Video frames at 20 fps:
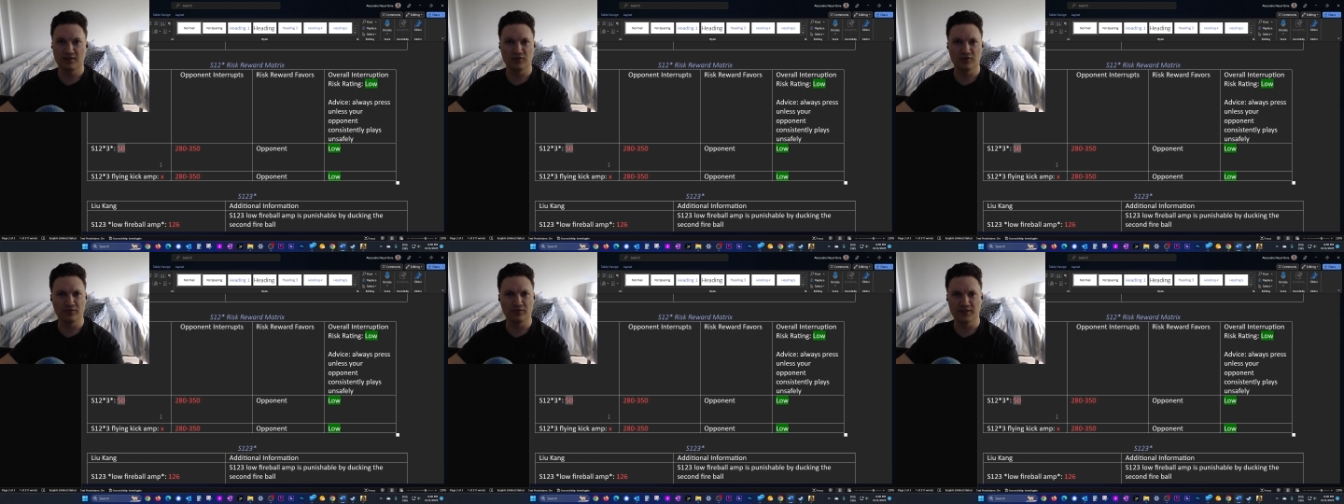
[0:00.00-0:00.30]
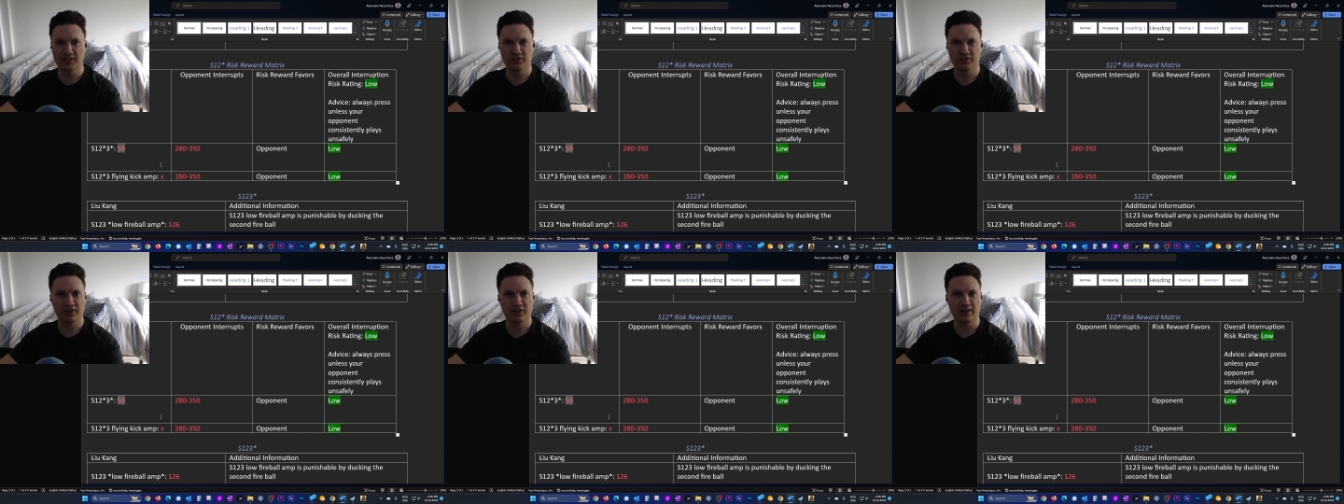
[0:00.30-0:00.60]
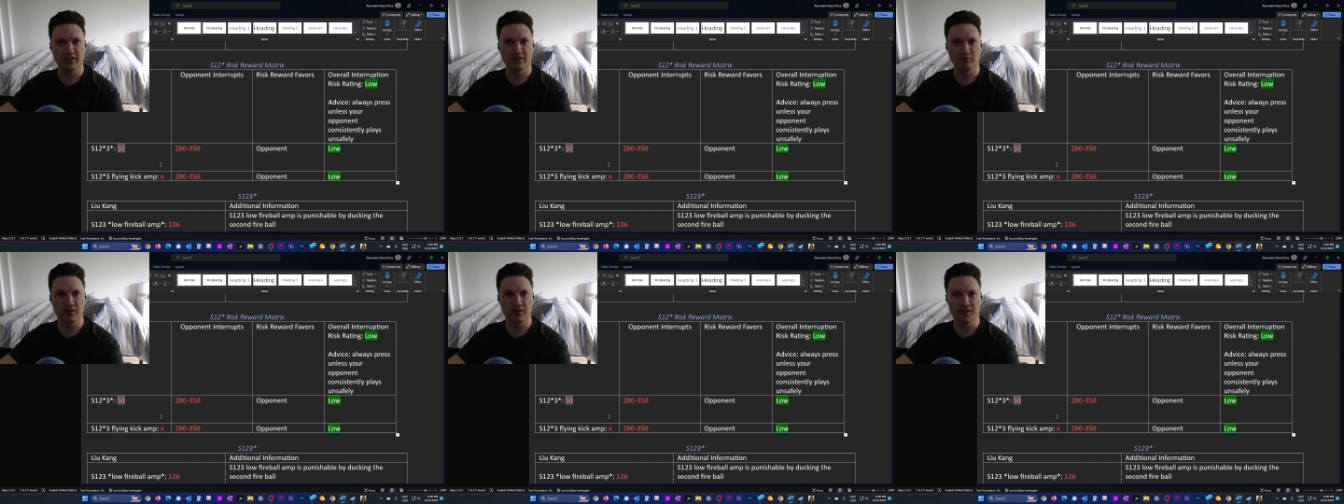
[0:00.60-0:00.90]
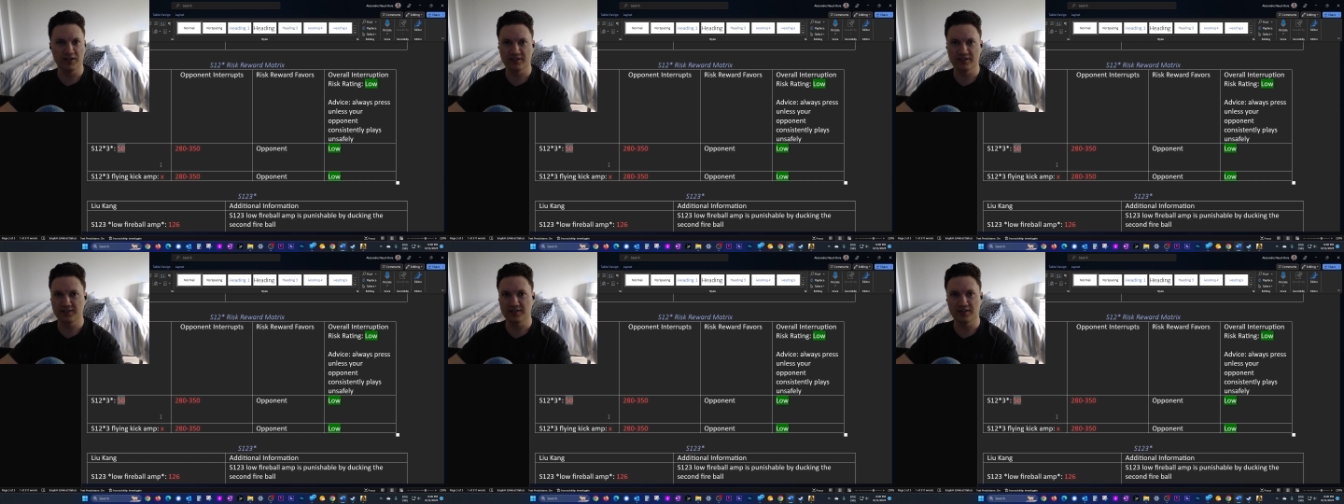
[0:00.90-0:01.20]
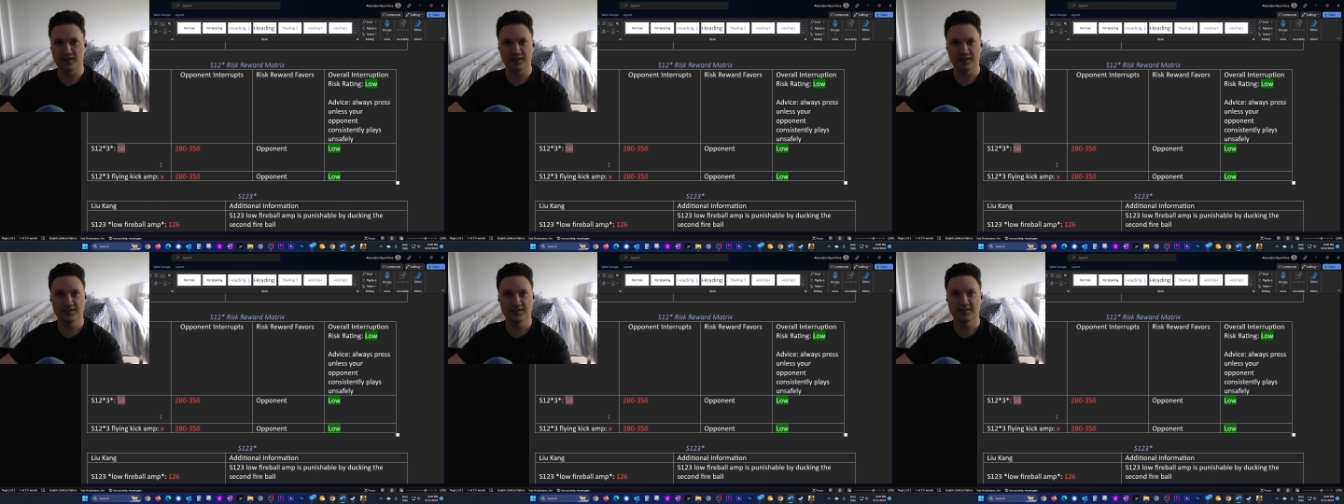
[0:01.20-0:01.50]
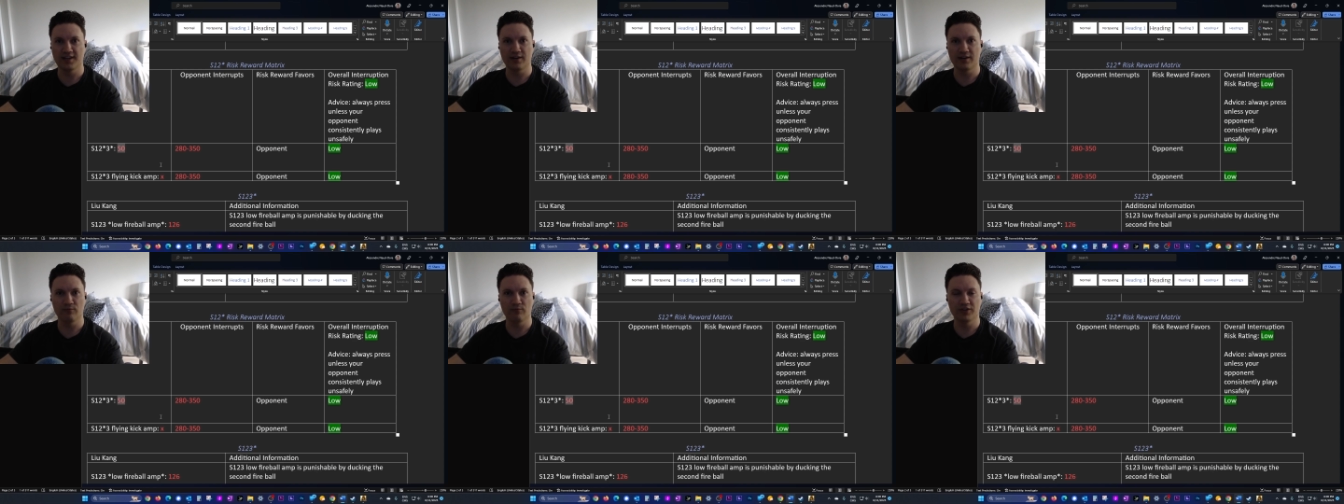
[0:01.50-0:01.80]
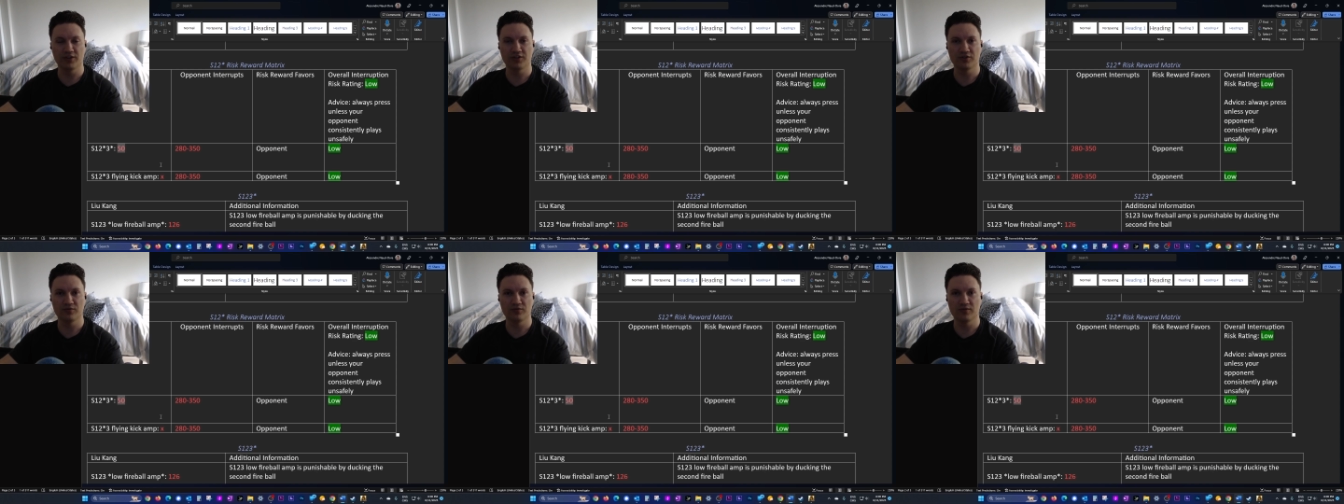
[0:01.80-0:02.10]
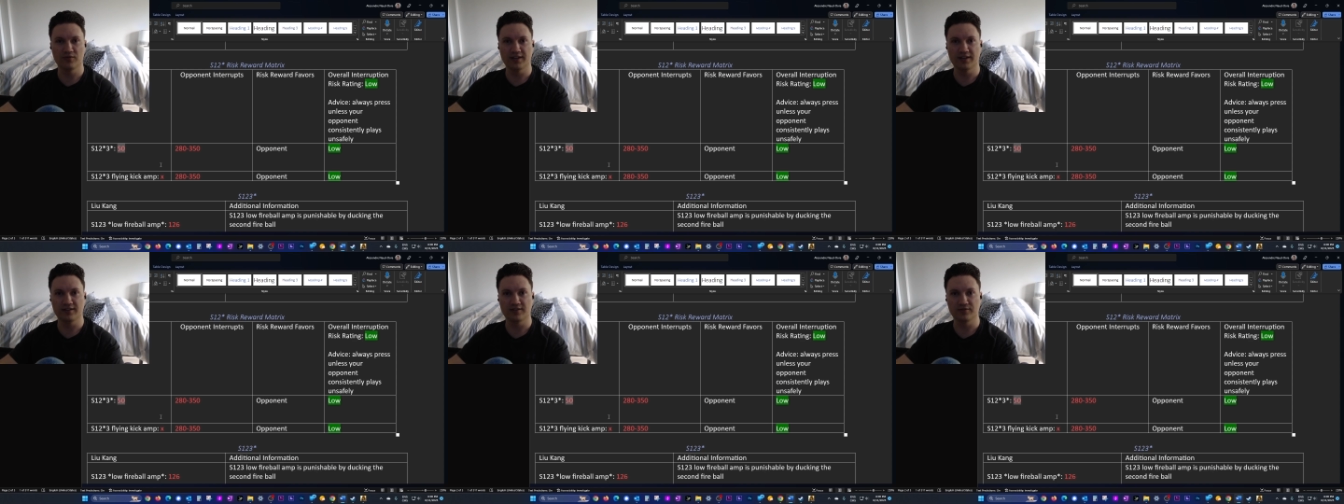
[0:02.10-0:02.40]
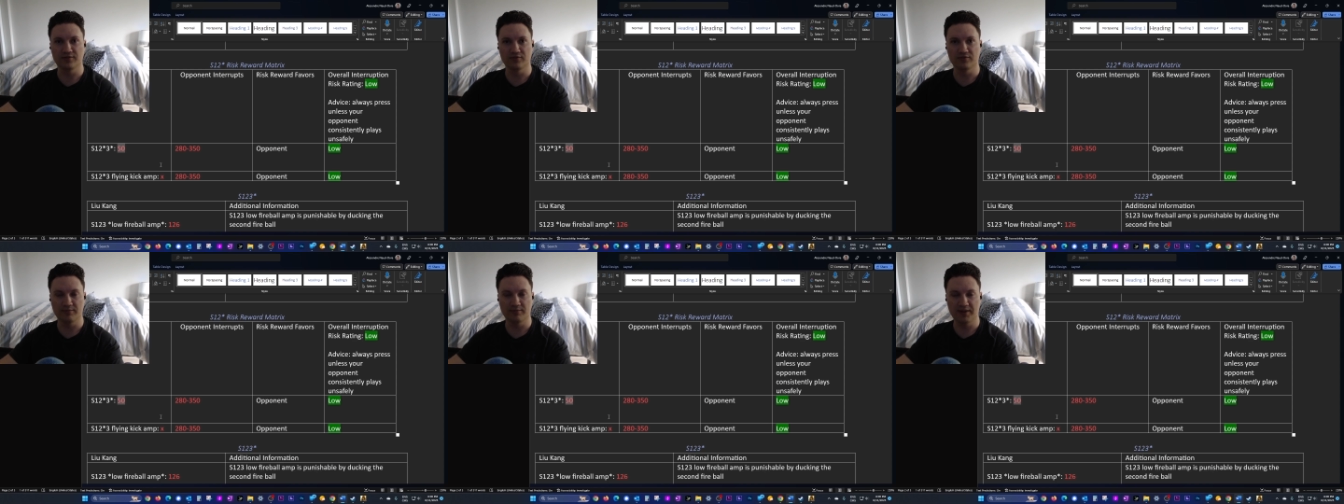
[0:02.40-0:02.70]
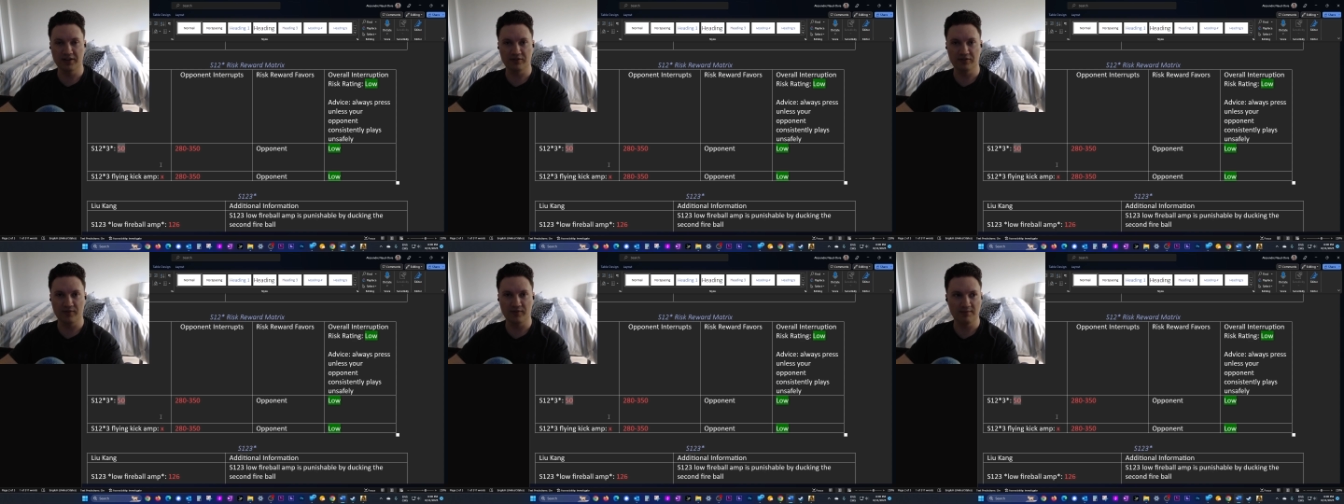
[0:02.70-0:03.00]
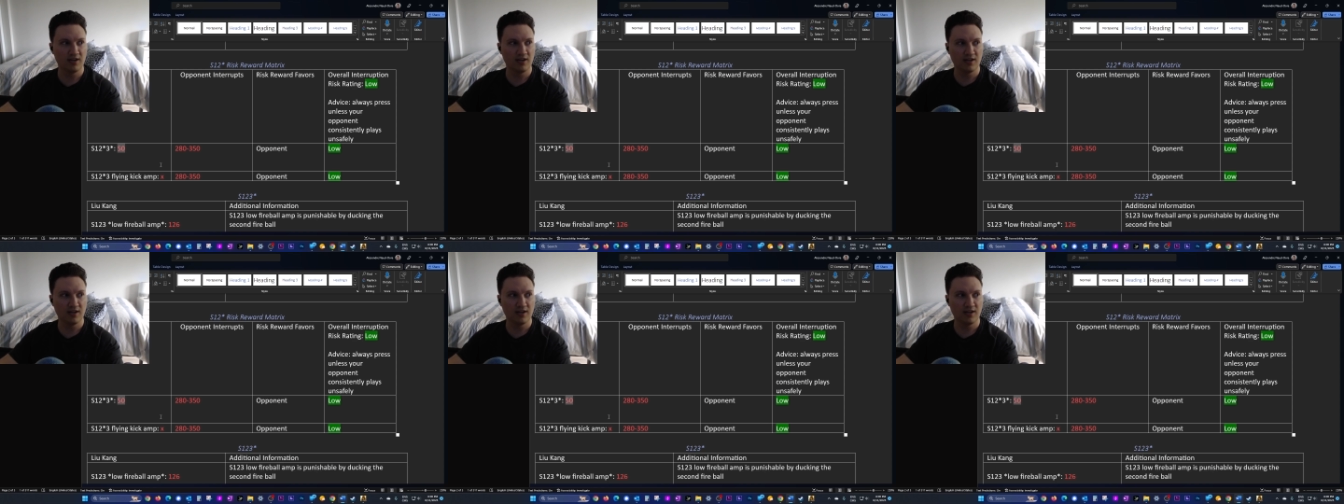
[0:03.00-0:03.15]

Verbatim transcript: You know, NinjaKilla, what he does, he does standing 1-2 and 2 command grab.